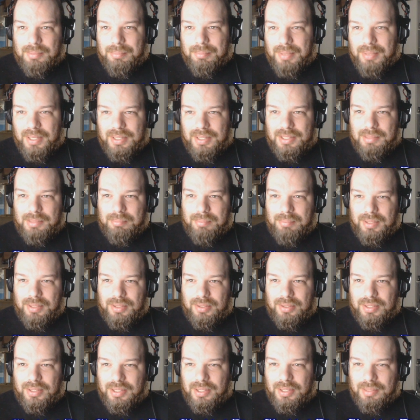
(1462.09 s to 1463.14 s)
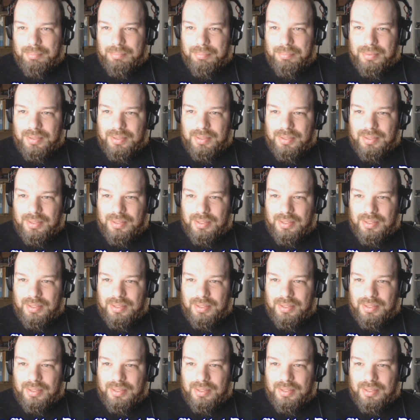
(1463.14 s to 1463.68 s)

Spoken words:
companion Bitter Cup,